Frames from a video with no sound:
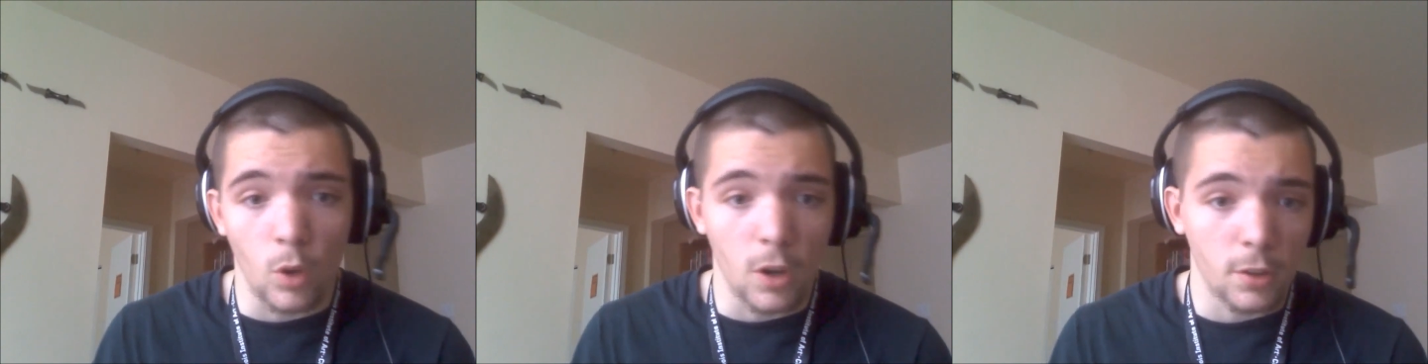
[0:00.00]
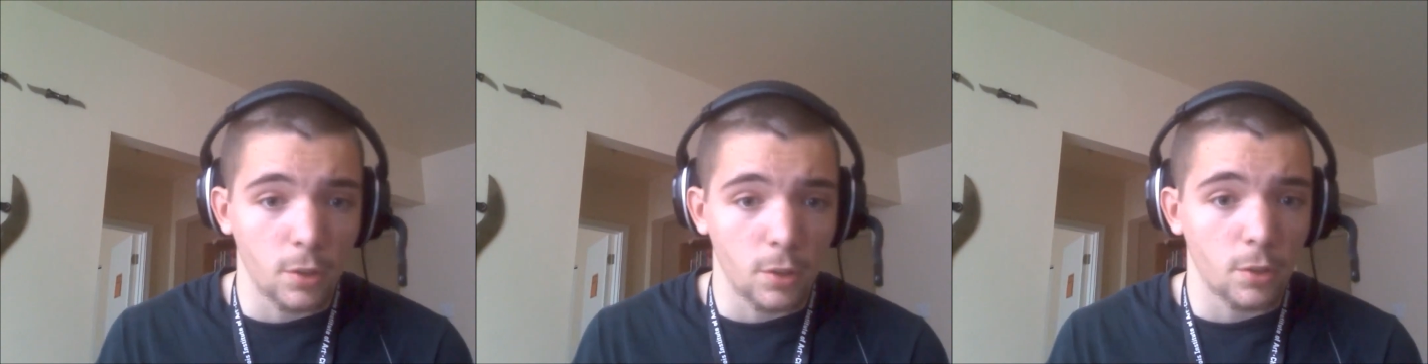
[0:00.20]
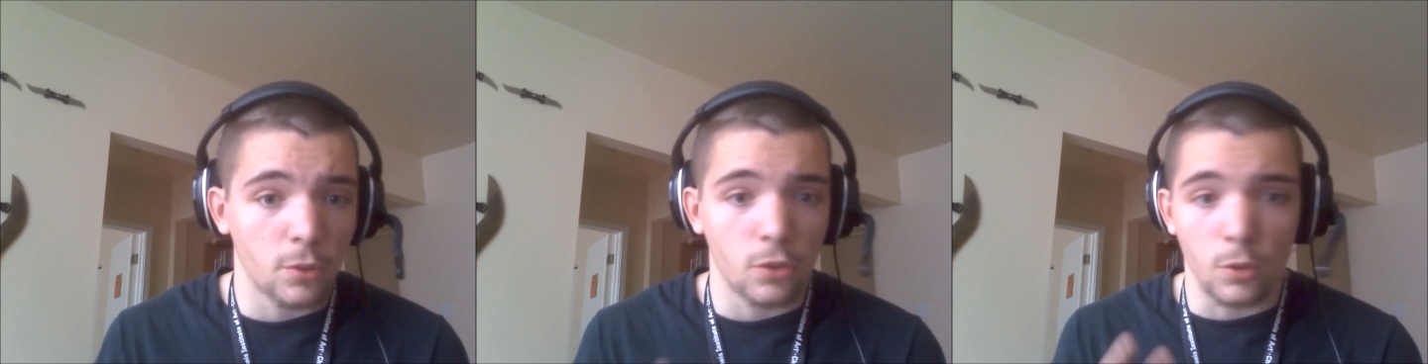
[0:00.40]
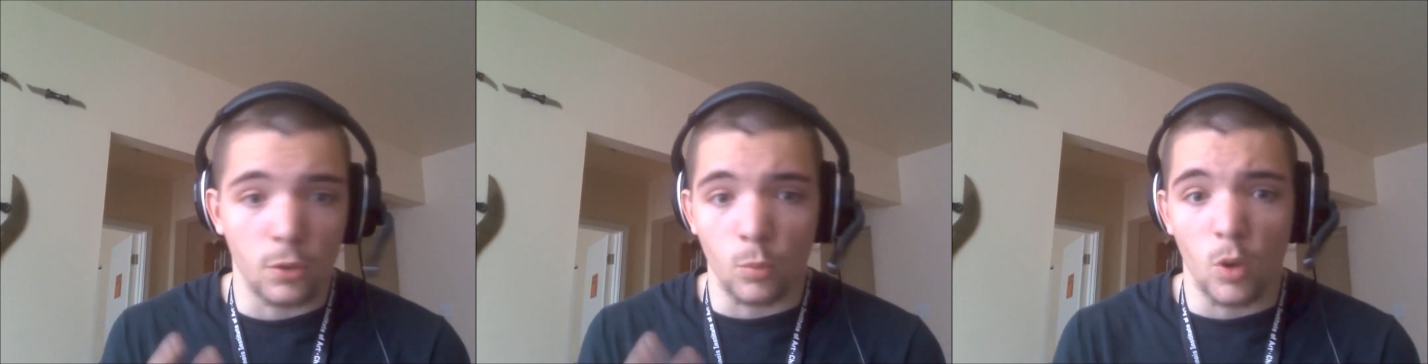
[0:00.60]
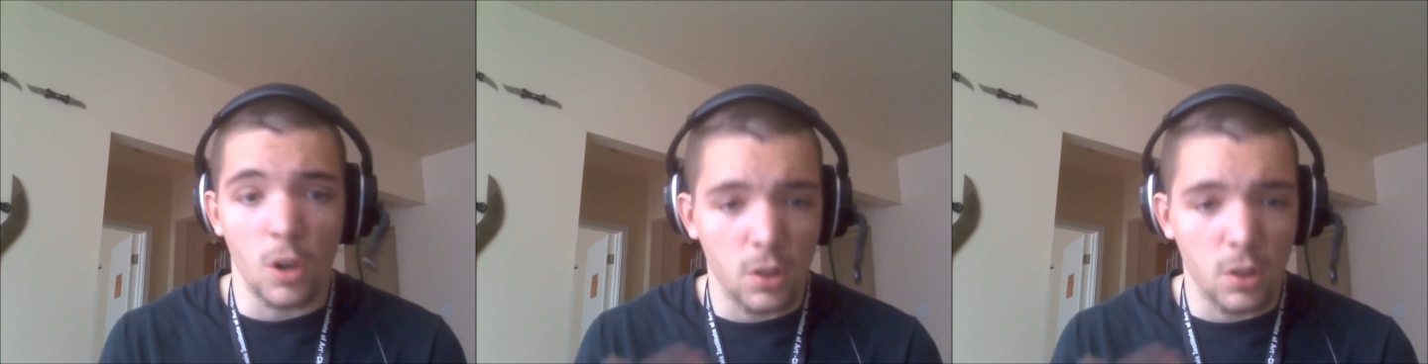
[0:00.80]
certain
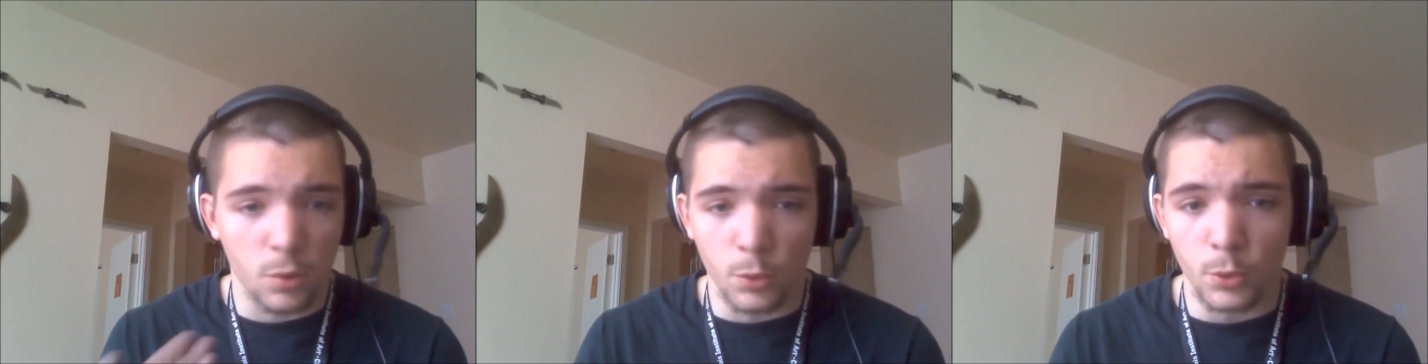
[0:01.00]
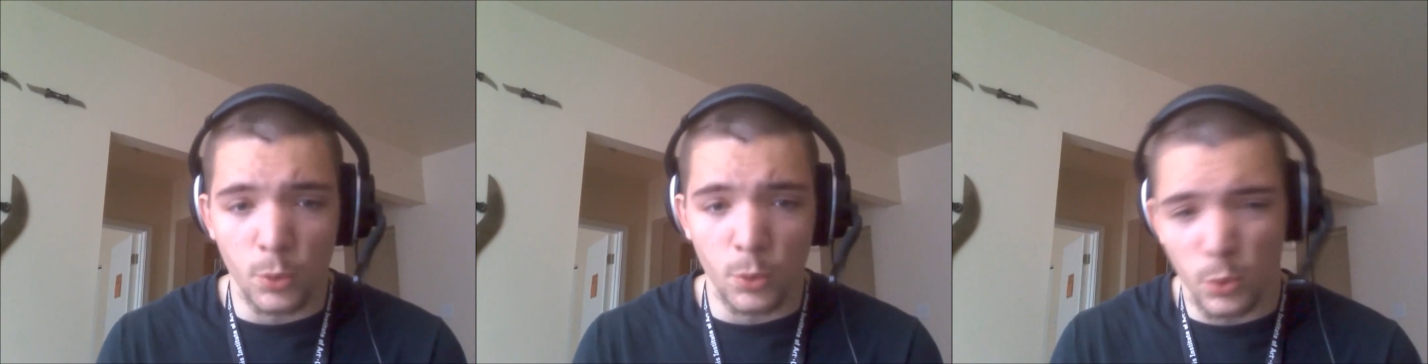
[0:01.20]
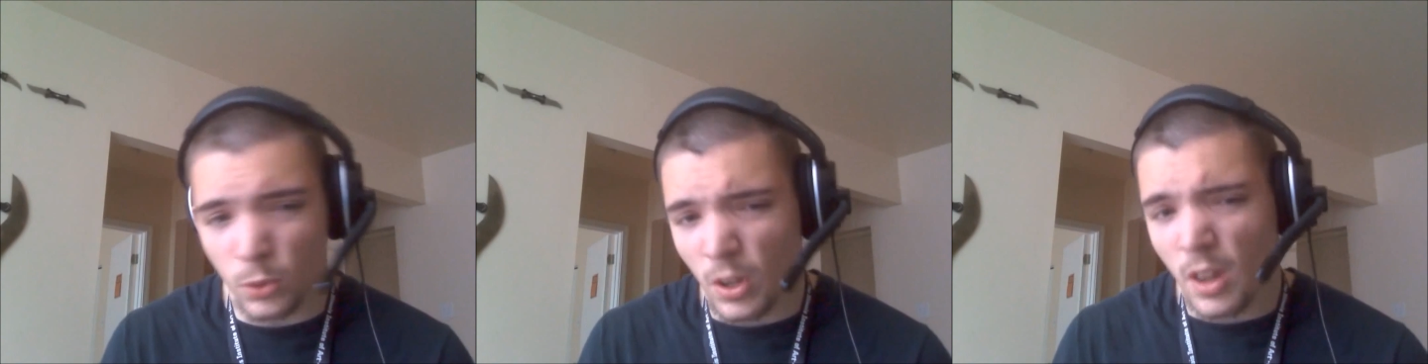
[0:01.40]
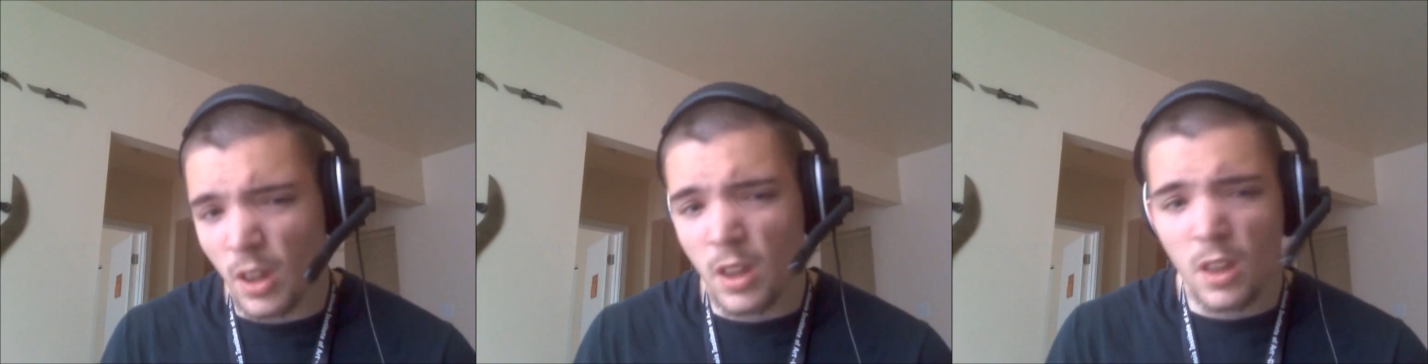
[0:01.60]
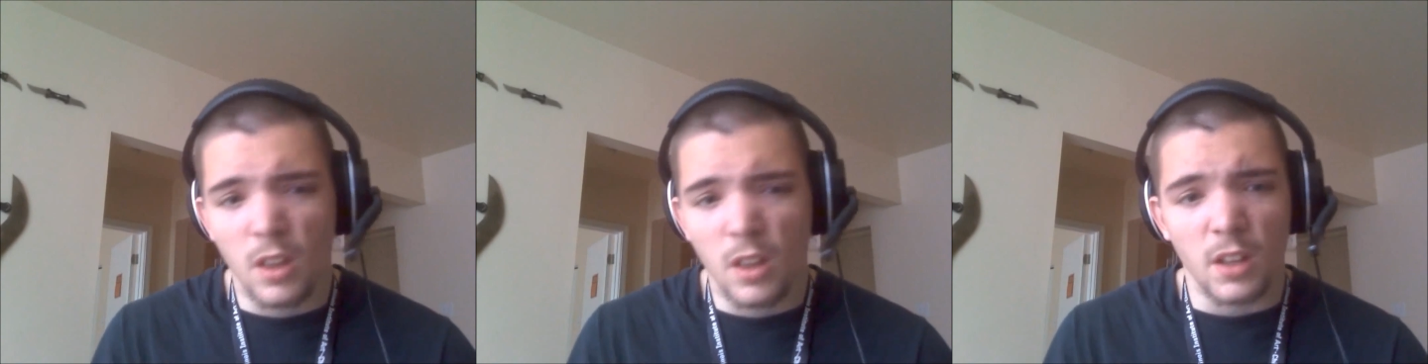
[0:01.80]
walkthroughs
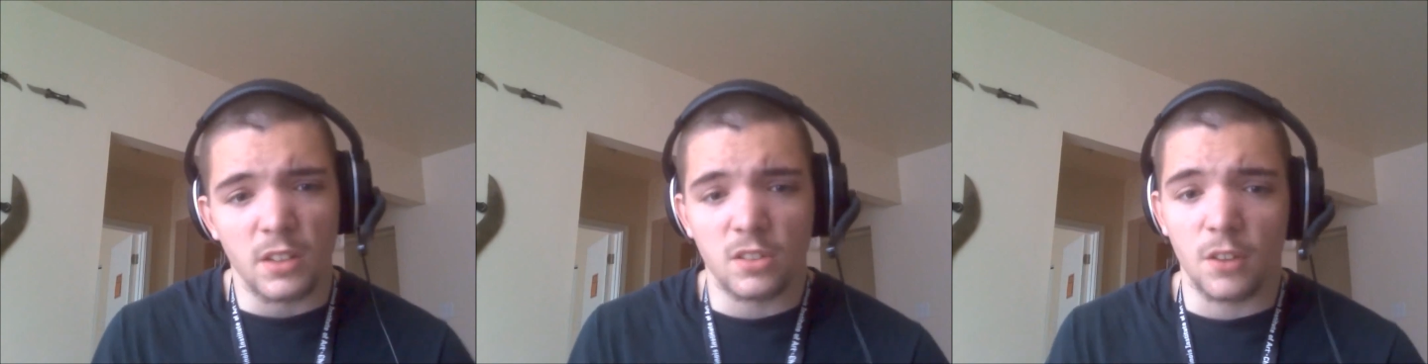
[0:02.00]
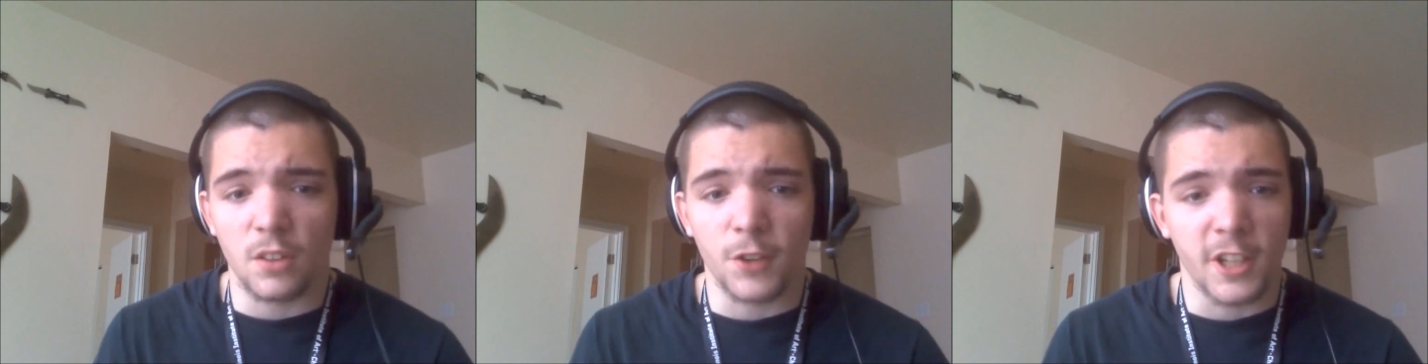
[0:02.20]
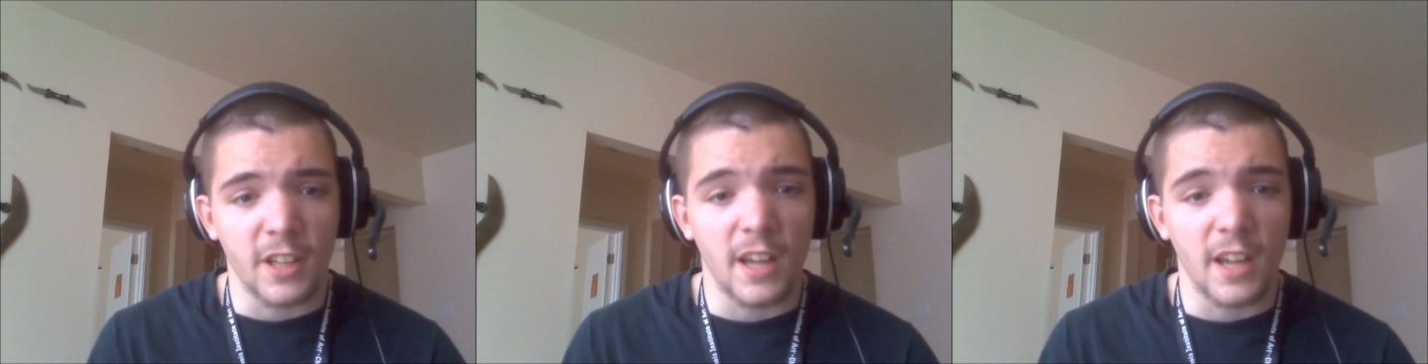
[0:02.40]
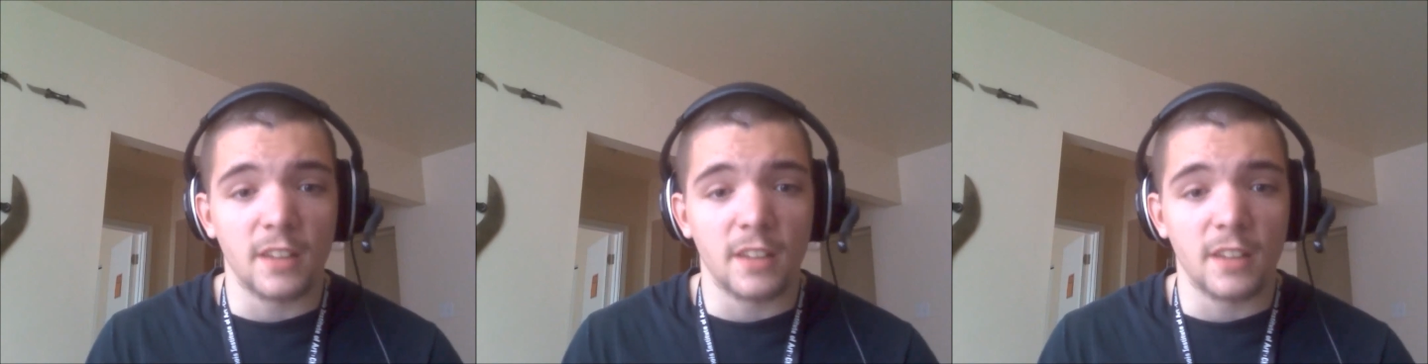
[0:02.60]
and stuff like that,